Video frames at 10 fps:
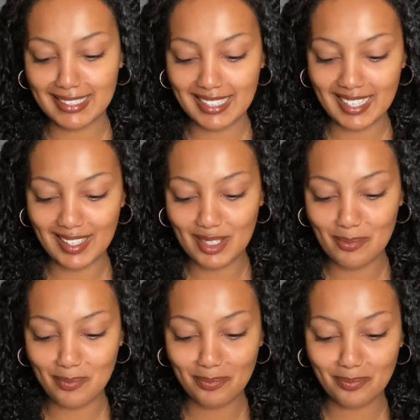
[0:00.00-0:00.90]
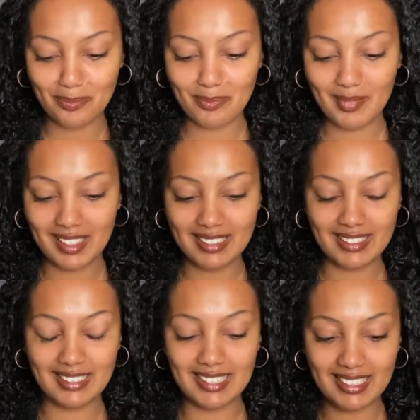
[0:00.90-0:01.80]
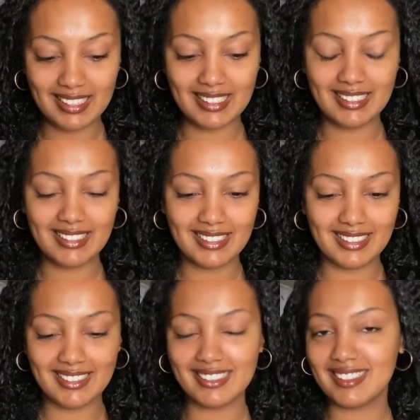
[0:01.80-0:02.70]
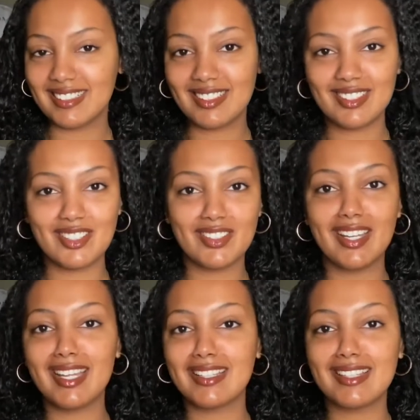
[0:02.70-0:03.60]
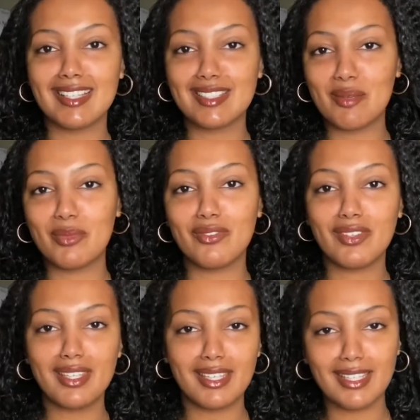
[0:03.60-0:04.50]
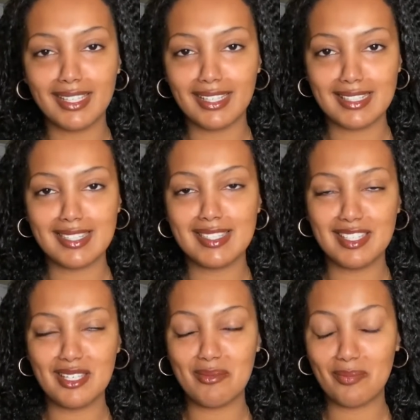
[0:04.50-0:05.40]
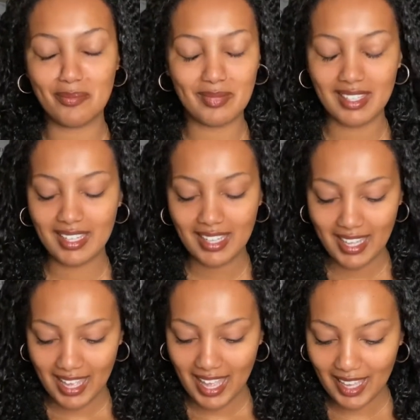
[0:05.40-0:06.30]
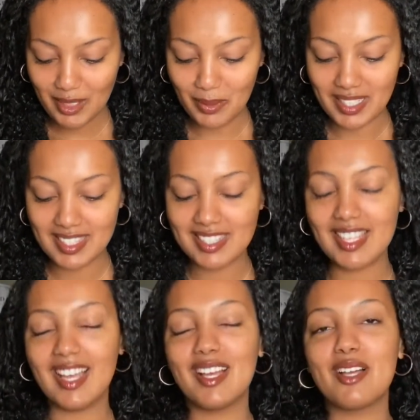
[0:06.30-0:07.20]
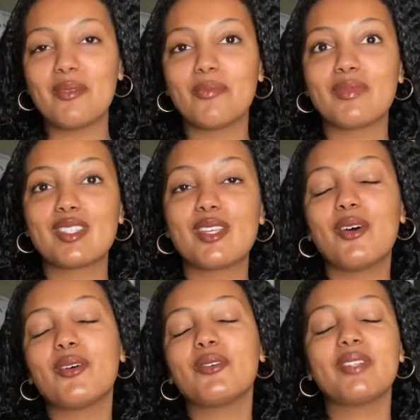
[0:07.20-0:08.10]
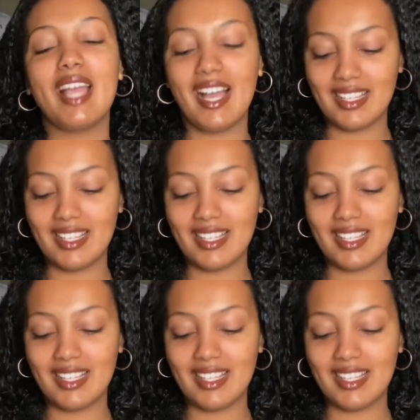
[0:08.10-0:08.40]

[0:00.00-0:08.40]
um, like create that type of heat and steam. Anyways, so yeah,